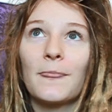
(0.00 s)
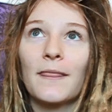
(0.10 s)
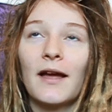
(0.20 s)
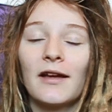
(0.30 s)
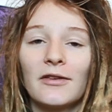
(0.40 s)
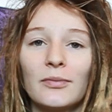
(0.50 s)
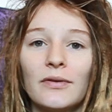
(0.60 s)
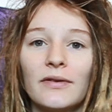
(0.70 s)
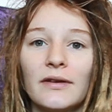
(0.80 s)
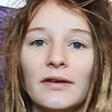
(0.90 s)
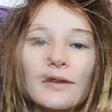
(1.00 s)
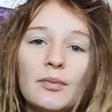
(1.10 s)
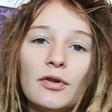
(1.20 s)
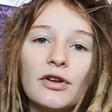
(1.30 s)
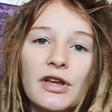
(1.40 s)
I guess we'll see. Some
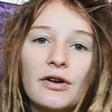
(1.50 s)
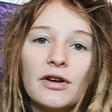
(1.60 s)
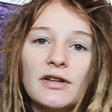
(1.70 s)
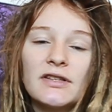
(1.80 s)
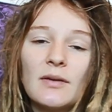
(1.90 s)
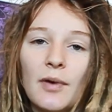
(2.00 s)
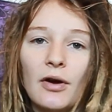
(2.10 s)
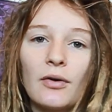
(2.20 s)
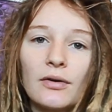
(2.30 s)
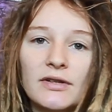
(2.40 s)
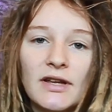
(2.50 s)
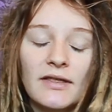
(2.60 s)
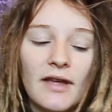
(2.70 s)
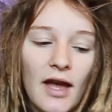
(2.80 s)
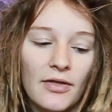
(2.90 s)
people are curious about
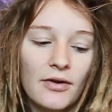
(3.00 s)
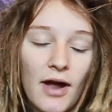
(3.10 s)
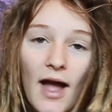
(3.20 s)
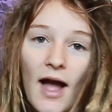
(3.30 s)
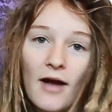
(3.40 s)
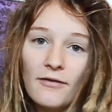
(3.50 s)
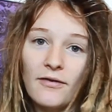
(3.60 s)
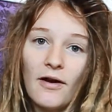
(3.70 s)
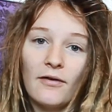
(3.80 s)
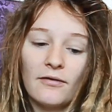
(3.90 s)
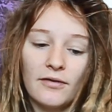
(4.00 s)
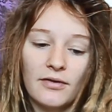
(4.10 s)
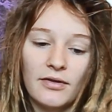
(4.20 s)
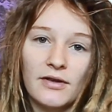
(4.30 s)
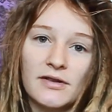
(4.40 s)
the other half
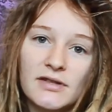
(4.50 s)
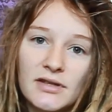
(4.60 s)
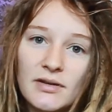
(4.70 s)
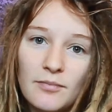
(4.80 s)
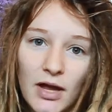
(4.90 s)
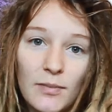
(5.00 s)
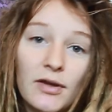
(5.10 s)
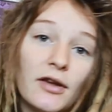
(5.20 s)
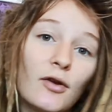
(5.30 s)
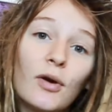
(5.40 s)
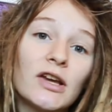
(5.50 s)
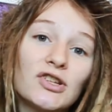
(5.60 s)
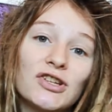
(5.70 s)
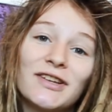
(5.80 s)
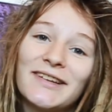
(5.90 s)
of this baby
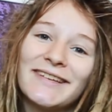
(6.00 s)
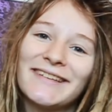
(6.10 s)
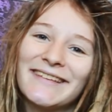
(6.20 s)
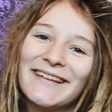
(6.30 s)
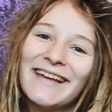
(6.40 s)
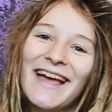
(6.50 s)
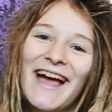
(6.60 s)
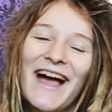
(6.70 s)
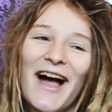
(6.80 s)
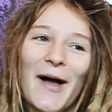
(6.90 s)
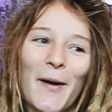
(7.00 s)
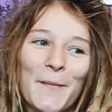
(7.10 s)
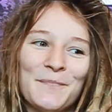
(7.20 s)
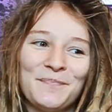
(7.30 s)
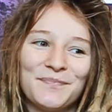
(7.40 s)
equation.
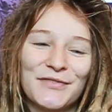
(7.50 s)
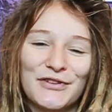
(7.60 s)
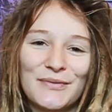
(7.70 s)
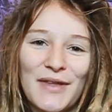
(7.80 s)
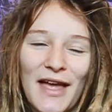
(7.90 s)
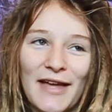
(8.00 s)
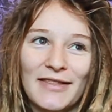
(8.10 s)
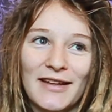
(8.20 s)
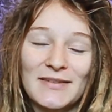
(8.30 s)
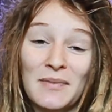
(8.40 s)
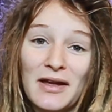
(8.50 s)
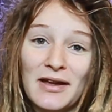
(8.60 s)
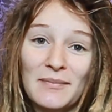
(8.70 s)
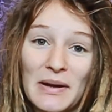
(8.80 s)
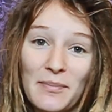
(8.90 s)
And that's
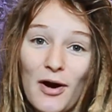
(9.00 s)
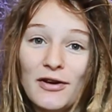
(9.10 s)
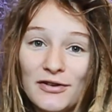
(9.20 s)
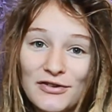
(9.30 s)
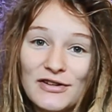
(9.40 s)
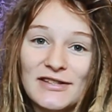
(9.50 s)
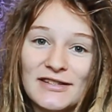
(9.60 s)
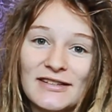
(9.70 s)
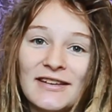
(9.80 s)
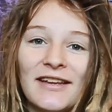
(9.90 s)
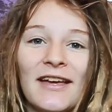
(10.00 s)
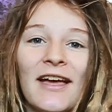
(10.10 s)
my partner Tristan.